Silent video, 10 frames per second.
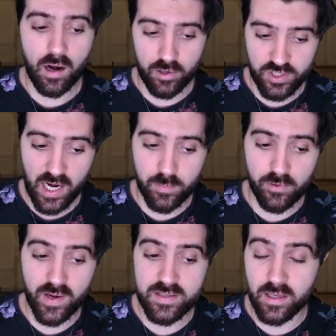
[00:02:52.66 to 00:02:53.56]
our chat
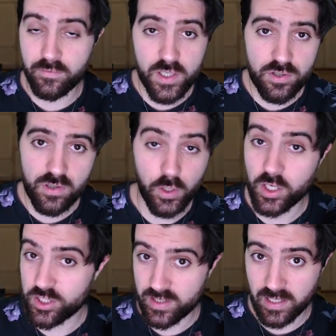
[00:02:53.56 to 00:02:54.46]
provides that feature. You can
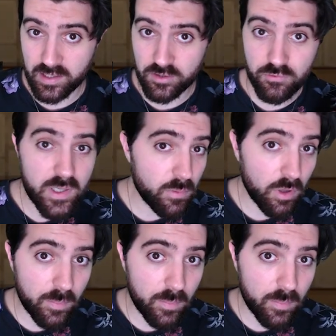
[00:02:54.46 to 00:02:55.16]
just click this reroll